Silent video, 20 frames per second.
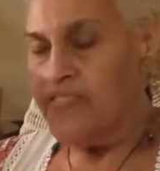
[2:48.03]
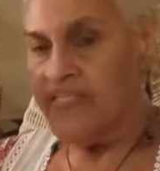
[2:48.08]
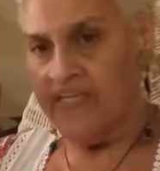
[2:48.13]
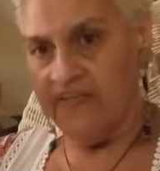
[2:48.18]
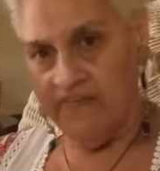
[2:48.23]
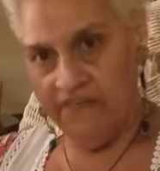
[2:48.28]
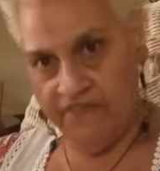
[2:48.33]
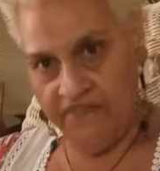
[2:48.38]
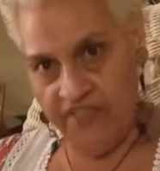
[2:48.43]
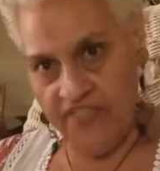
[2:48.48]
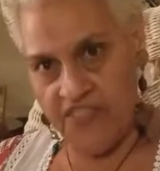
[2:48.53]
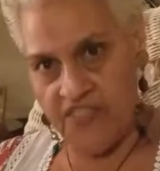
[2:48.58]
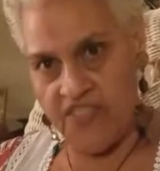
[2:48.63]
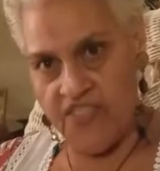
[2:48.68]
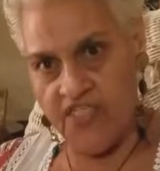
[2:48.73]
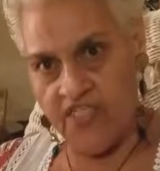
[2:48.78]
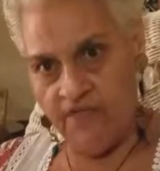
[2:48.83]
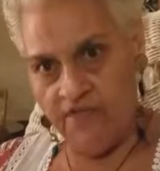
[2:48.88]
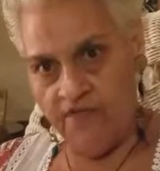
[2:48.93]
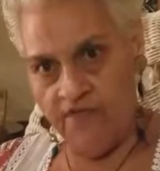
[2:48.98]
They
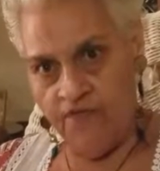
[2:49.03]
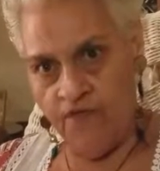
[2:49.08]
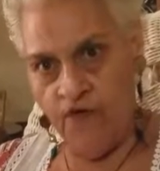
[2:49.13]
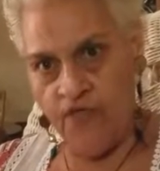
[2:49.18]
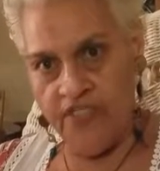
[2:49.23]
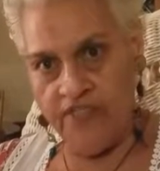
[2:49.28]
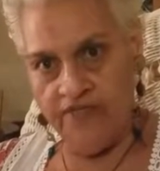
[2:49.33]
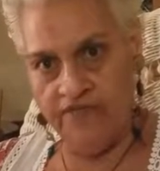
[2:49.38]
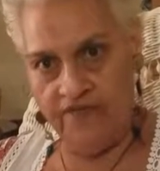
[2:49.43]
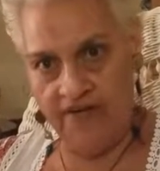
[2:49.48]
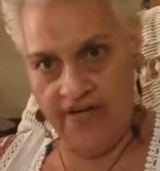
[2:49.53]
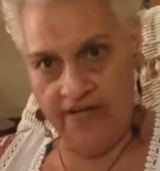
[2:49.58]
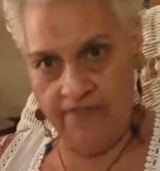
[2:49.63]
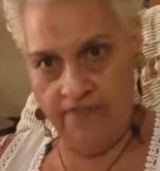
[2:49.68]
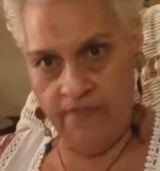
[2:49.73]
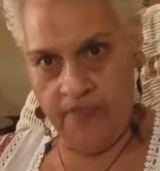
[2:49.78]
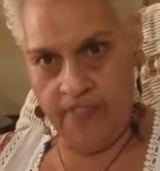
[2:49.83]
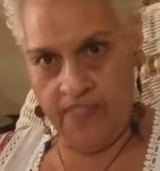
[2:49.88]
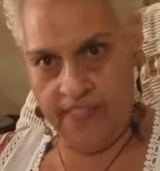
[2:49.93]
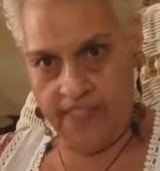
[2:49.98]
fixed it in
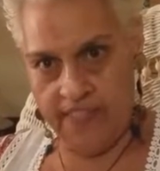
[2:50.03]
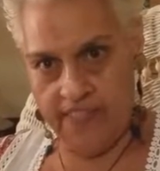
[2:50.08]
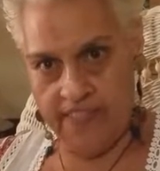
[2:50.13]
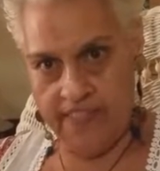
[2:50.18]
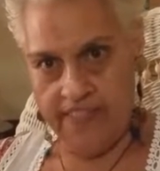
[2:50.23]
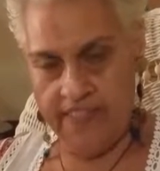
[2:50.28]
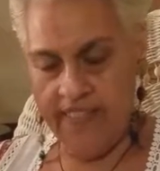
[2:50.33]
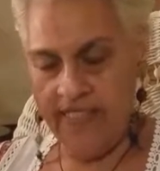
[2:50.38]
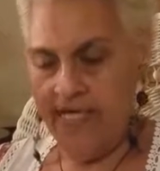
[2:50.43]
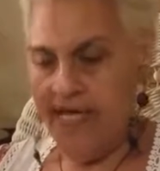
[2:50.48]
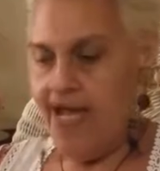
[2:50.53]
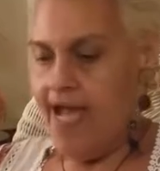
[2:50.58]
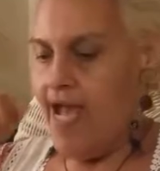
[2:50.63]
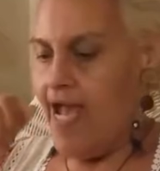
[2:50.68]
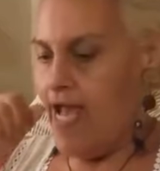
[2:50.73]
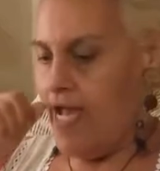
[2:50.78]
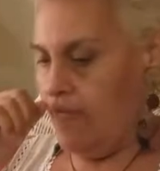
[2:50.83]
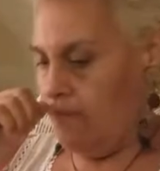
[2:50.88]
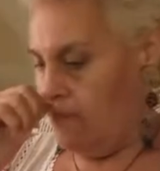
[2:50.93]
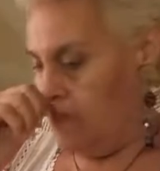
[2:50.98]
45 minutes,
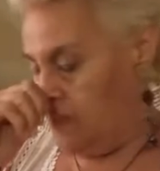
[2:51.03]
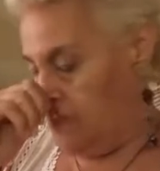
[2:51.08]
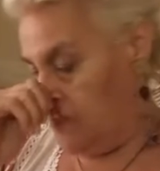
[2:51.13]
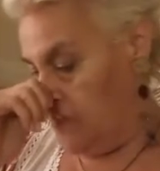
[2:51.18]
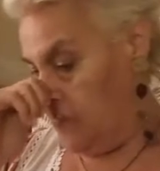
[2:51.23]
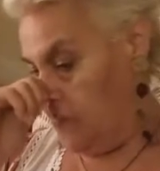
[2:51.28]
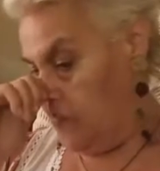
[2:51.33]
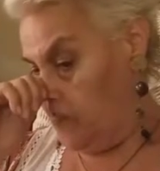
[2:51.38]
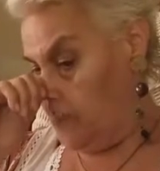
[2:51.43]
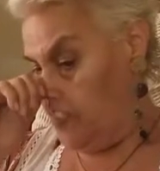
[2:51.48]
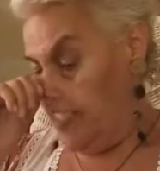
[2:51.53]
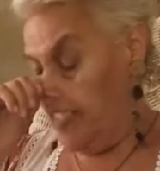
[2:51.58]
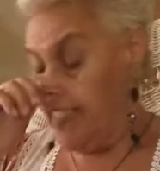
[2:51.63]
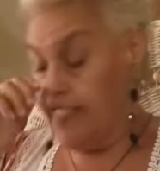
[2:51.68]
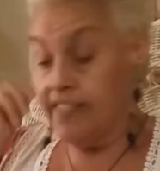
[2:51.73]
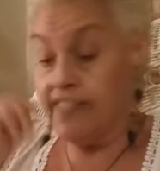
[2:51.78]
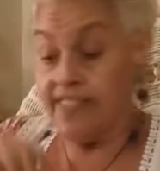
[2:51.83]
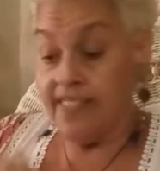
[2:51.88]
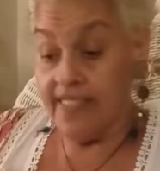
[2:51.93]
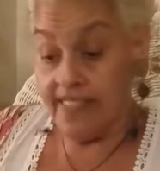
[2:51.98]
and Mr.
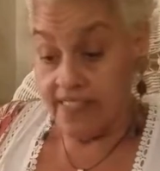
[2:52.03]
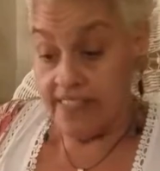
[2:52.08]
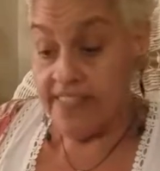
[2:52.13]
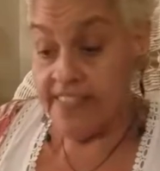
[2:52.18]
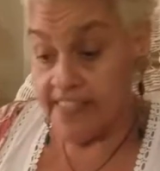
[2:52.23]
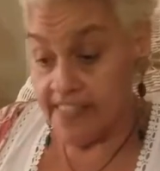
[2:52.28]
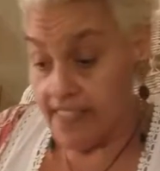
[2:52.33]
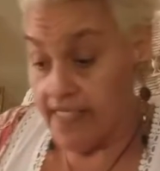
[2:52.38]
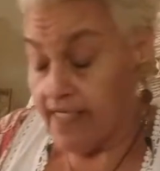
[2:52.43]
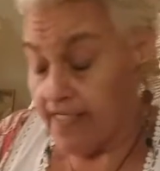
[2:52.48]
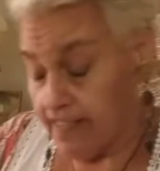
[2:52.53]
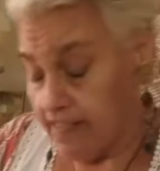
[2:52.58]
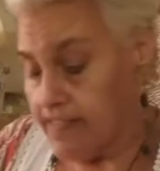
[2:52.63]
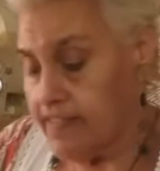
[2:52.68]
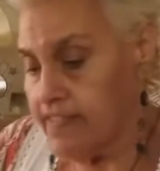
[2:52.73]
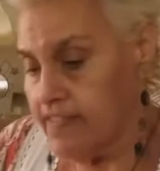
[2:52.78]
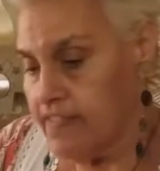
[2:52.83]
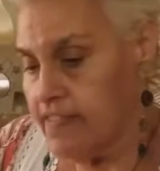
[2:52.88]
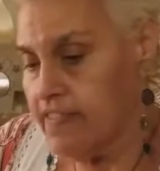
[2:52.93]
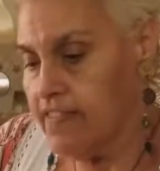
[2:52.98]
Hernandez
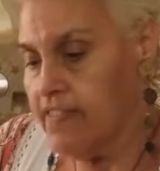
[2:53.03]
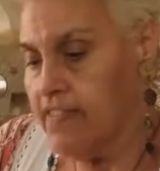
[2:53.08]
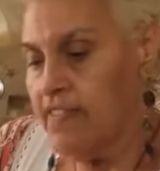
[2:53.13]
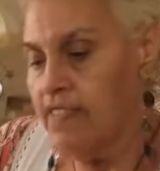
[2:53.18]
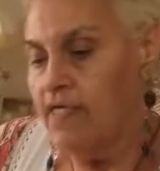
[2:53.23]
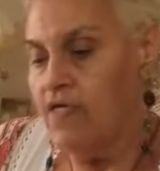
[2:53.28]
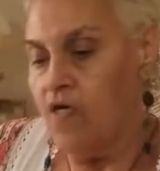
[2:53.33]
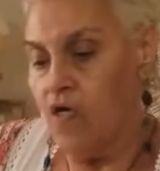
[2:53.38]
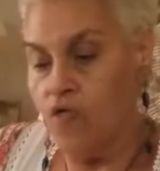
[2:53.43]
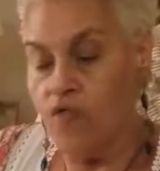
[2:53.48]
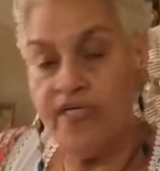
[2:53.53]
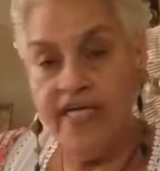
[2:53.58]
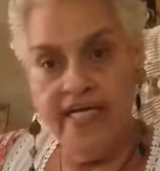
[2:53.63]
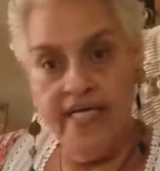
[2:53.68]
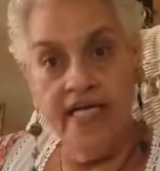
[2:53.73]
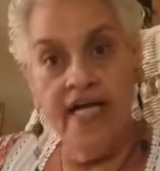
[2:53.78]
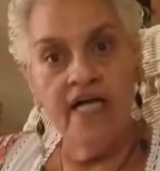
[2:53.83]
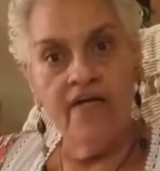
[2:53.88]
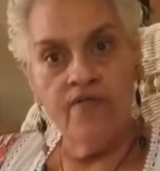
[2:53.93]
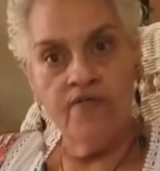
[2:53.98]
said,
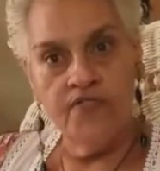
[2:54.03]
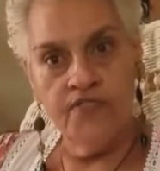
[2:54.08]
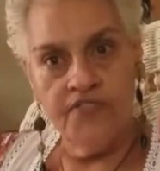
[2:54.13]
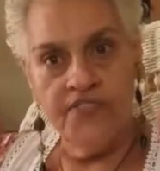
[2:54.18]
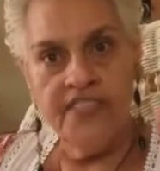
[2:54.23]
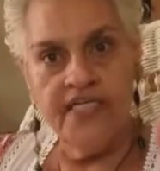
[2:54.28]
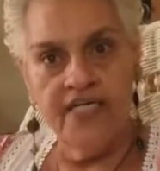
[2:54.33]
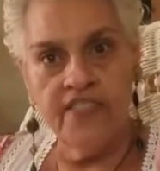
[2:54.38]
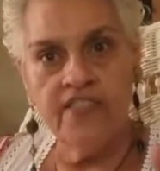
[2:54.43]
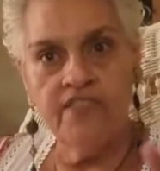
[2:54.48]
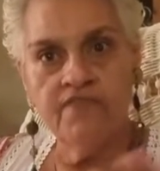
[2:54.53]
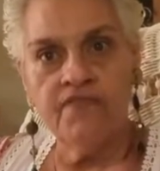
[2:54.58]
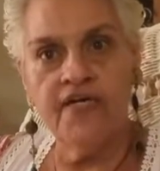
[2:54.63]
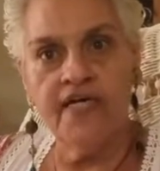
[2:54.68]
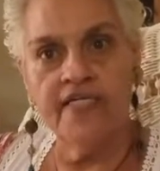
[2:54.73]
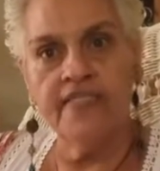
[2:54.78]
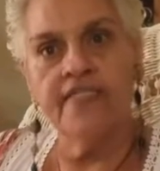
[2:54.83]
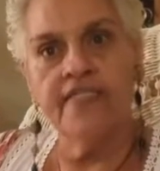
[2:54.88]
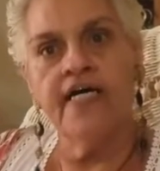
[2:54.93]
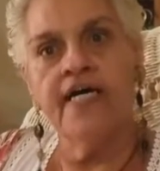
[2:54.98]
"Okay, Iris, now you've
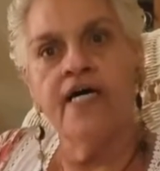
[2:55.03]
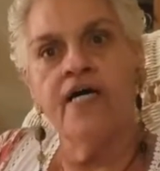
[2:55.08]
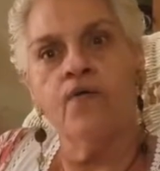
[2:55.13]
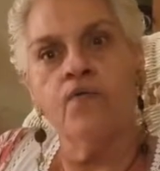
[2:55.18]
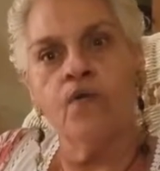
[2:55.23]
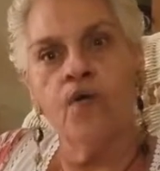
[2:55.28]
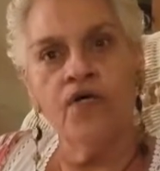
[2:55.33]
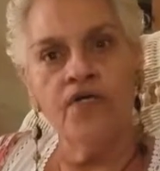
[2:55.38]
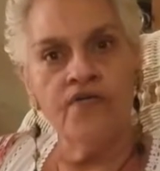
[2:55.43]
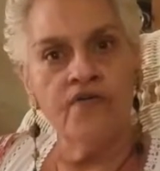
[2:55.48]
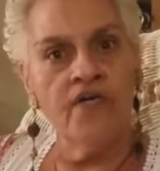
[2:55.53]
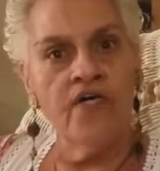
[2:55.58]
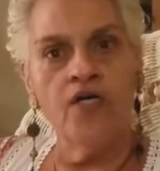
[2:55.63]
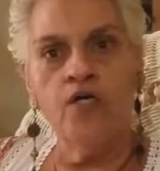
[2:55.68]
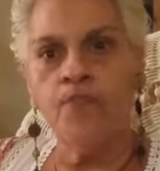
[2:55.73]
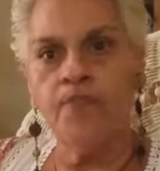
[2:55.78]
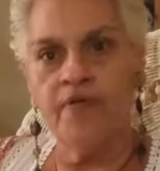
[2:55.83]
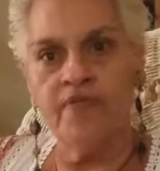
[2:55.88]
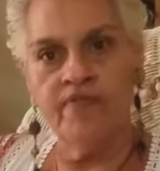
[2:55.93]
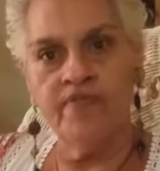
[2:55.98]
got hot water, I
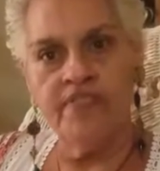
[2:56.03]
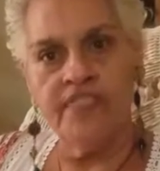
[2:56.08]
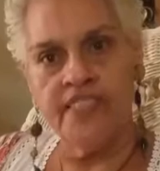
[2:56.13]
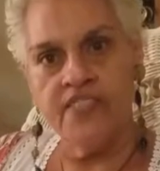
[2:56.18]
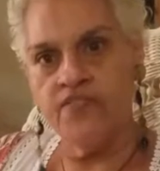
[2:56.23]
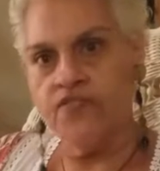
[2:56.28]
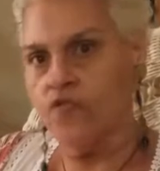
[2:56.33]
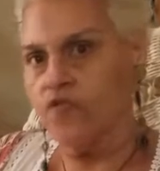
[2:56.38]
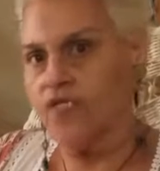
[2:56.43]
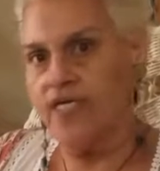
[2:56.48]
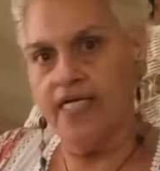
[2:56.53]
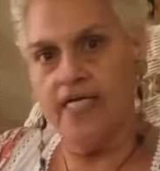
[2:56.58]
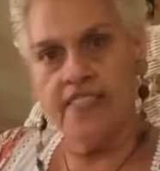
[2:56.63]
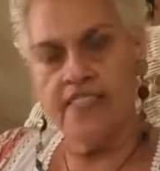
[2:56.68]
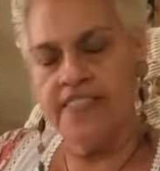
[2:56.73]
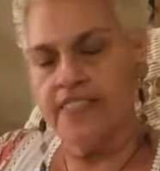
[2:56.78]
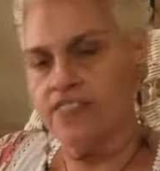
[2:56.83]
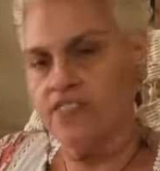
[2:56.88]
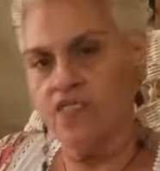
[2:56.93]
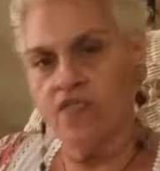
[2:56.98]
hope everything's okay." I
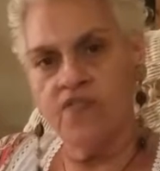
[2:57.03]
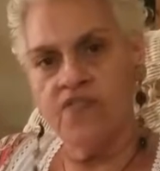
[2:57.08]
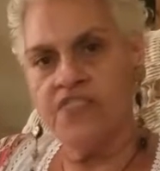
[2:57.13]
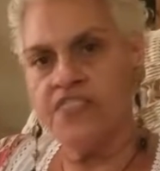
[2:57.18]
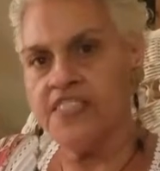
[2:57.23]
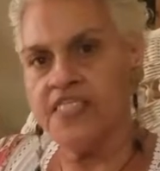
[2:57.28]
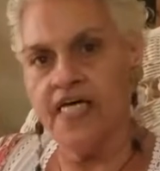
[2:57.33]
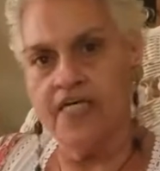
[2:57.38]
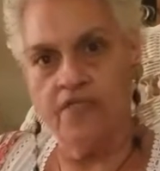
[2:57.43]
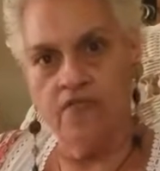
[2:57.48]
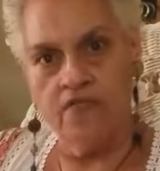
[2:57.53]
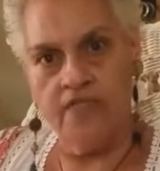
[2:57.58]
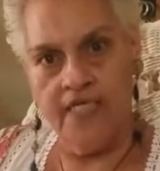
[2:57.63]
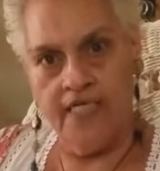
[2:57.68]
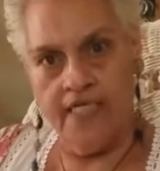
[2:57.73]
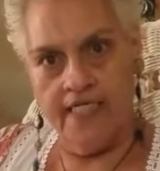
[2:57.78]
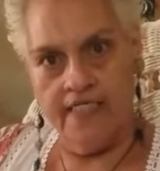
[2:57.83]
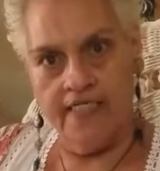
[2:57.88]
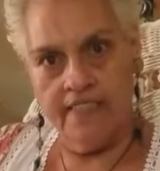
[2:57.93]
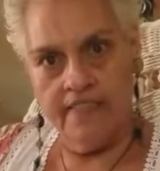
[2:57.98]
said, "No, it's not
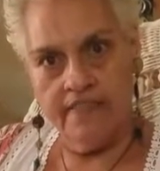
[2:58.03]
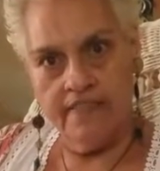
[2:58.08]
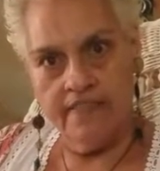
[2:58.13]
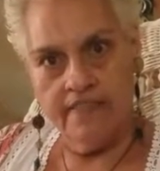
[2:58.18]
okay.